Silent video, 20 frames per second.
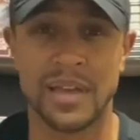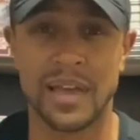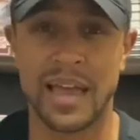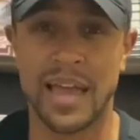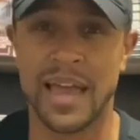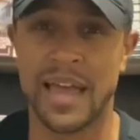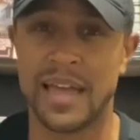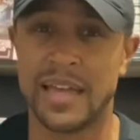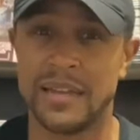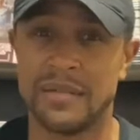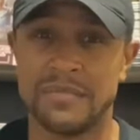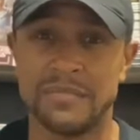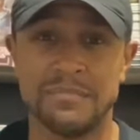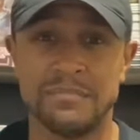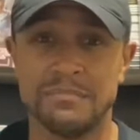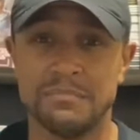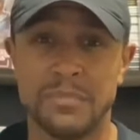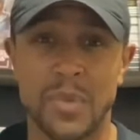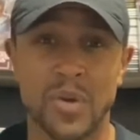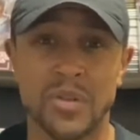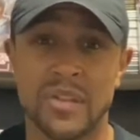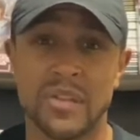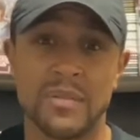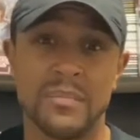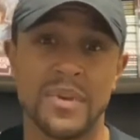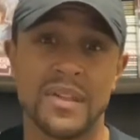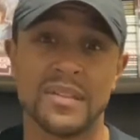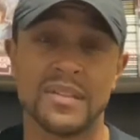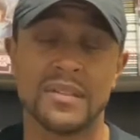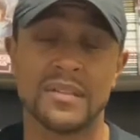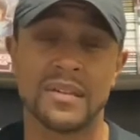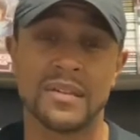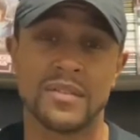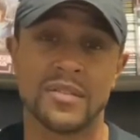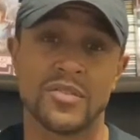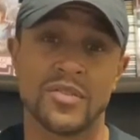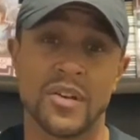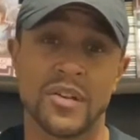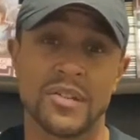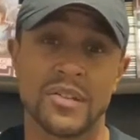And most of the businesses
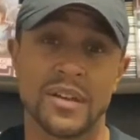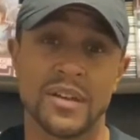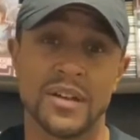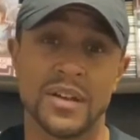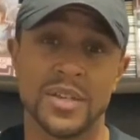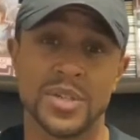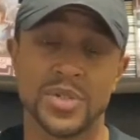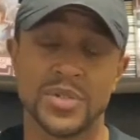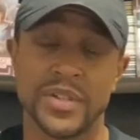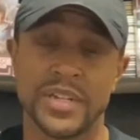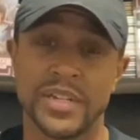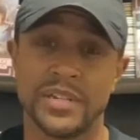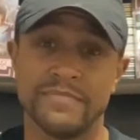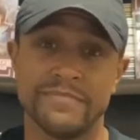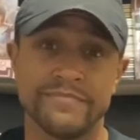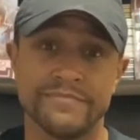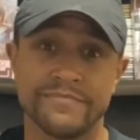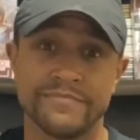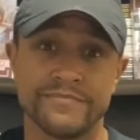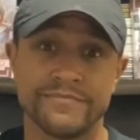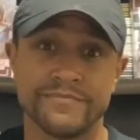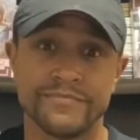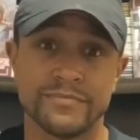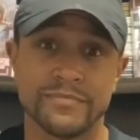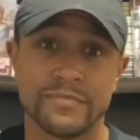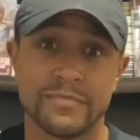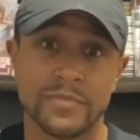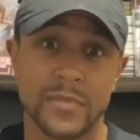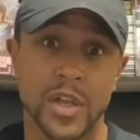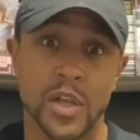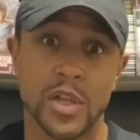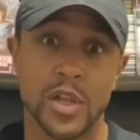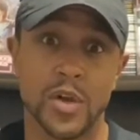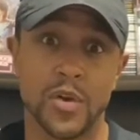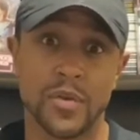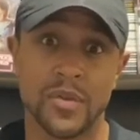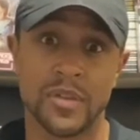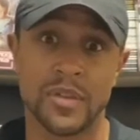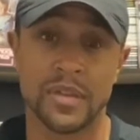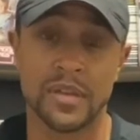across the country
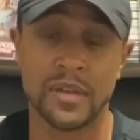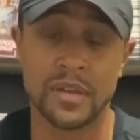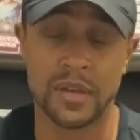closed.